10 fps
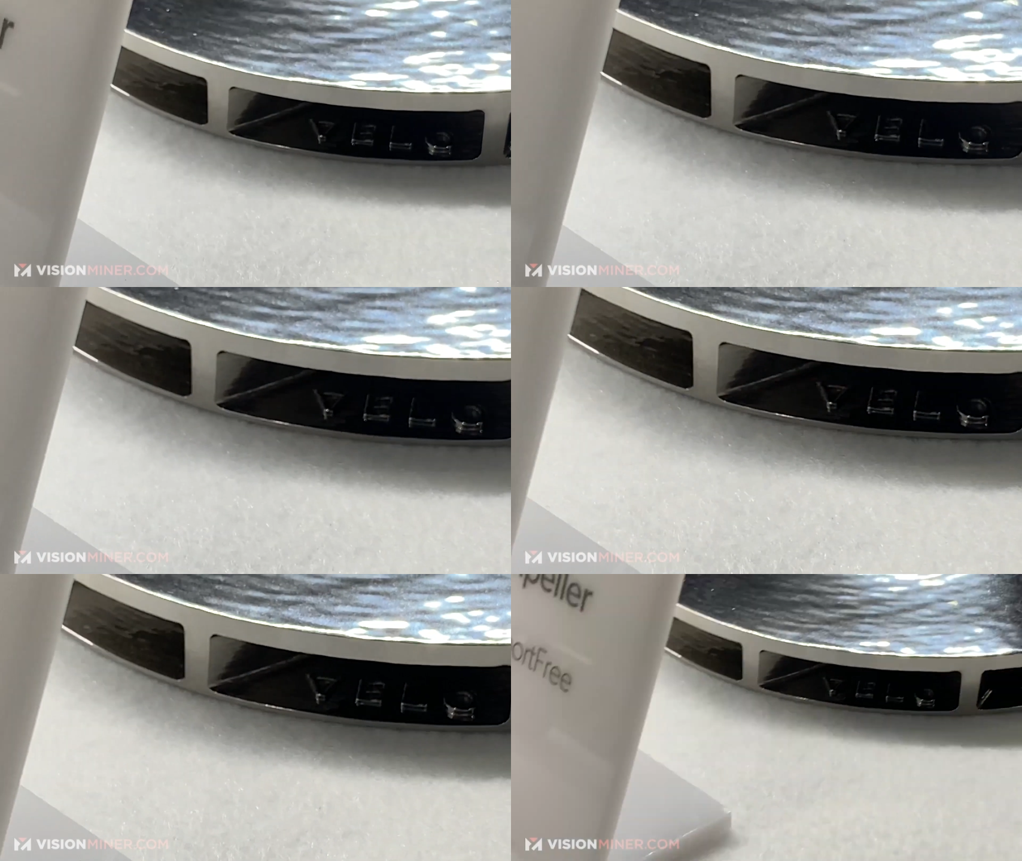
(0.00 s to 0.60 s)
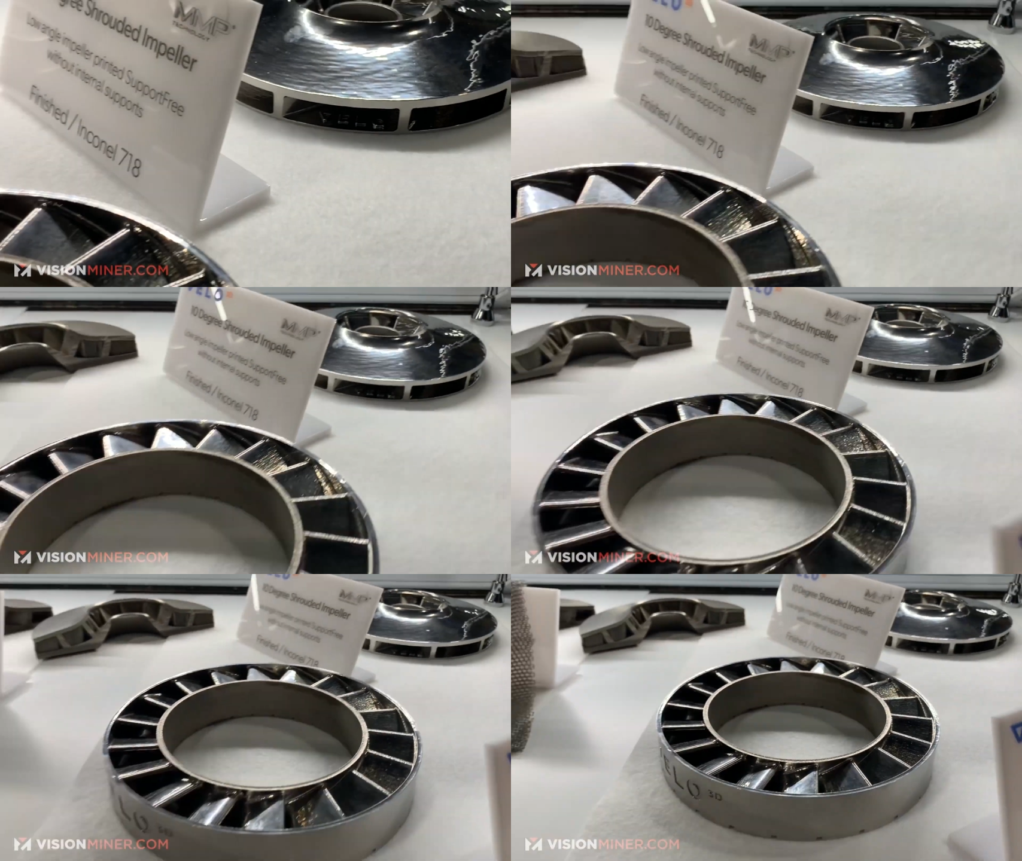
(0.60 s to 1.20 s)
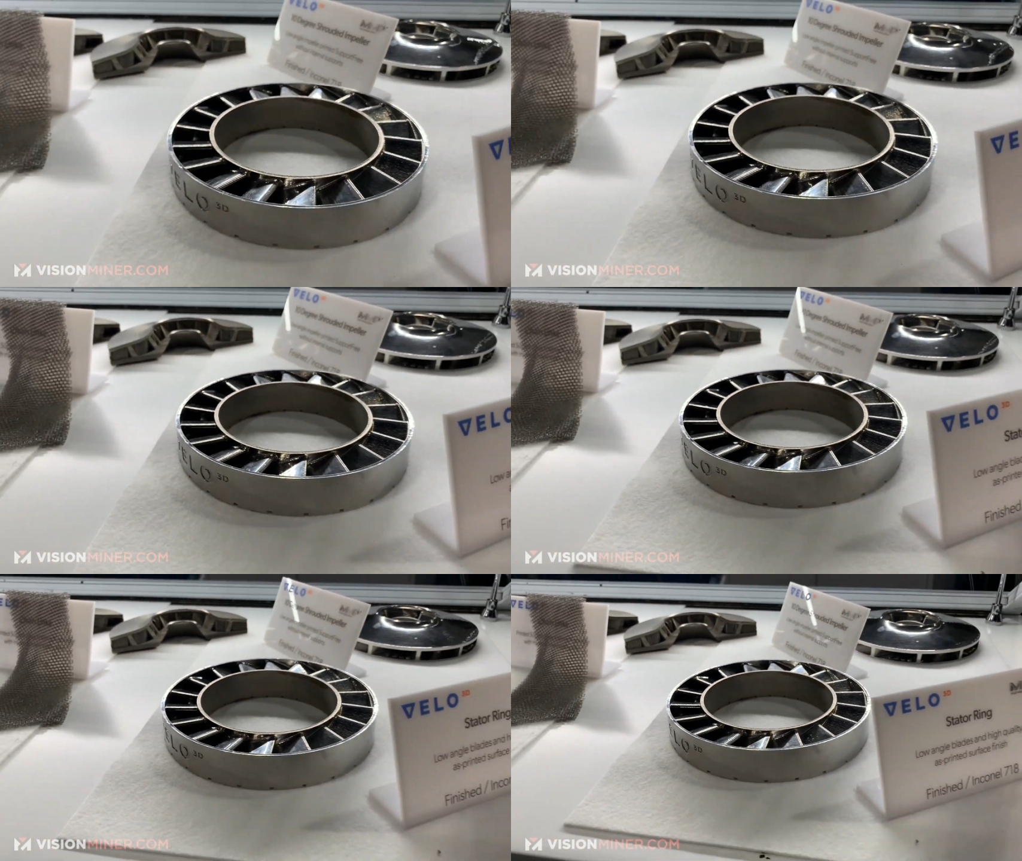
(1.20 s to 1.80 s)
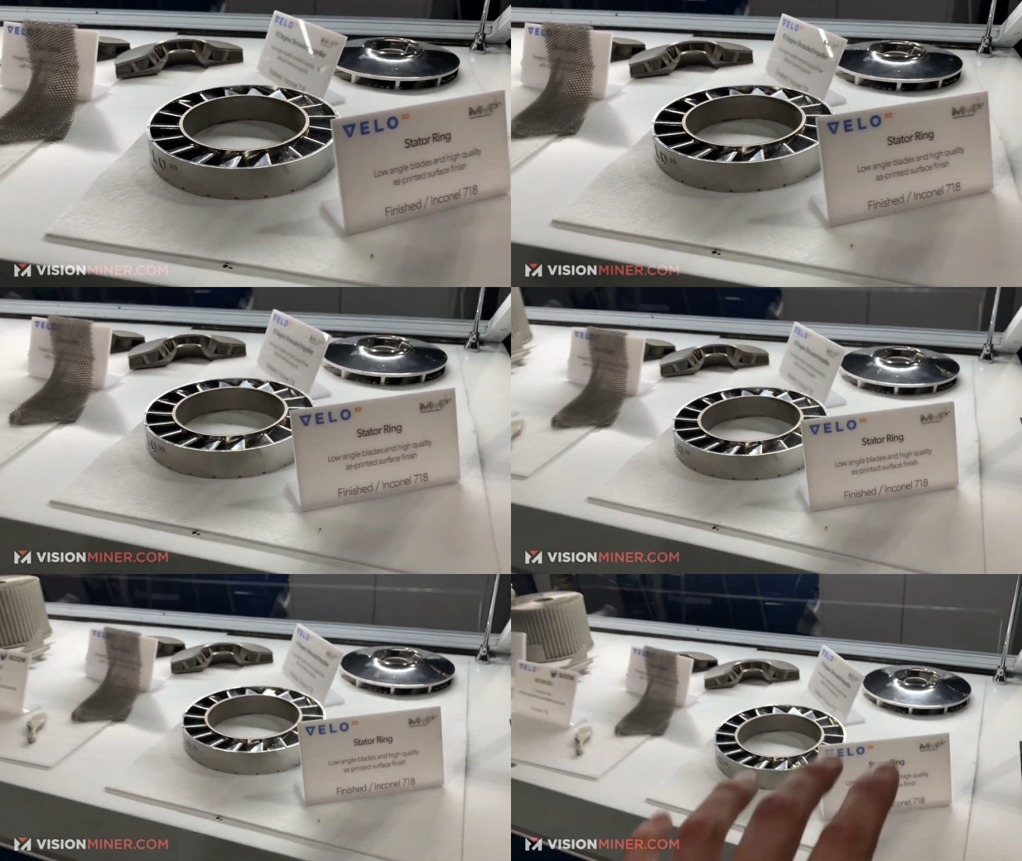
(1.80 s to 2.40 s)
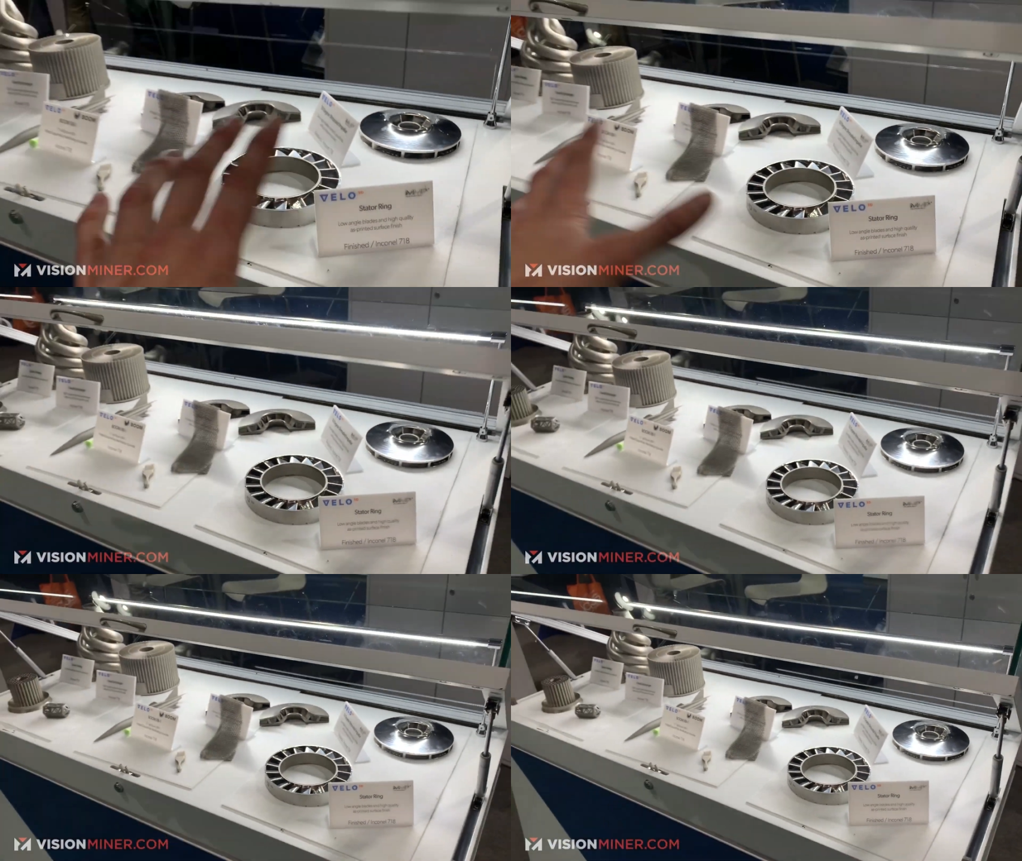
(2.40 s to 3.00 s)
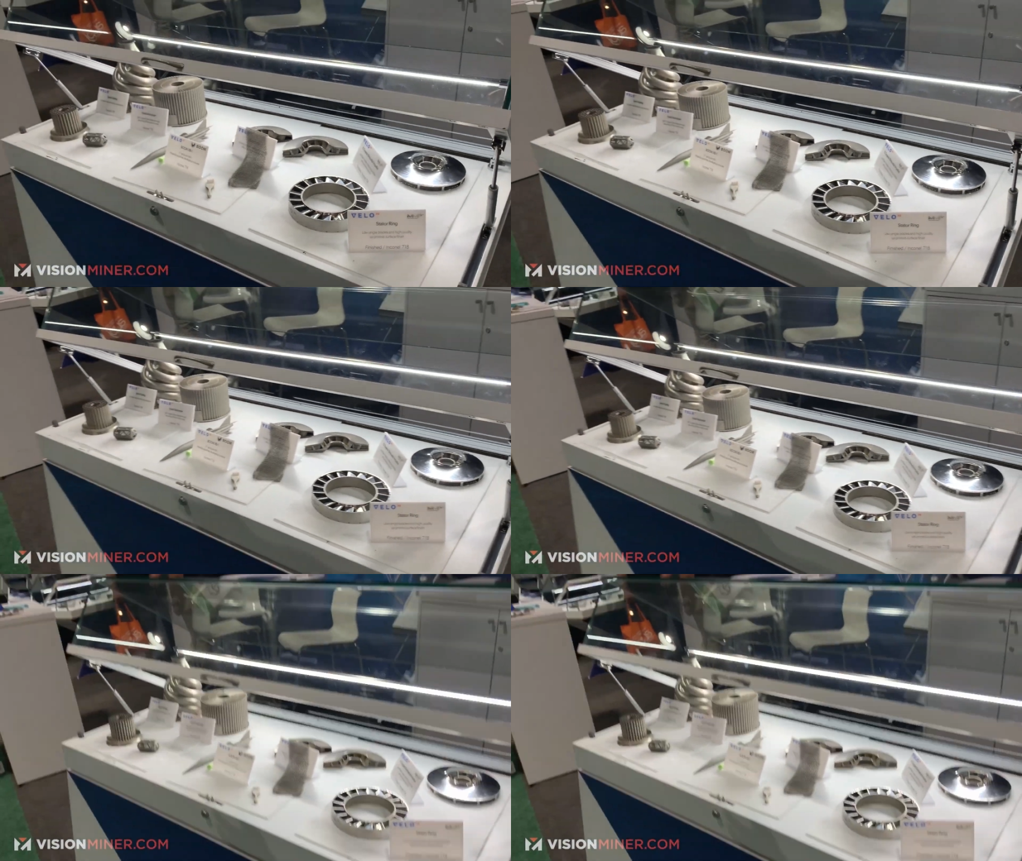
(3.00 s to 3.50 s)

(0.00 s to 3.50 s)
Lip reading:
[unreadable: no face in view]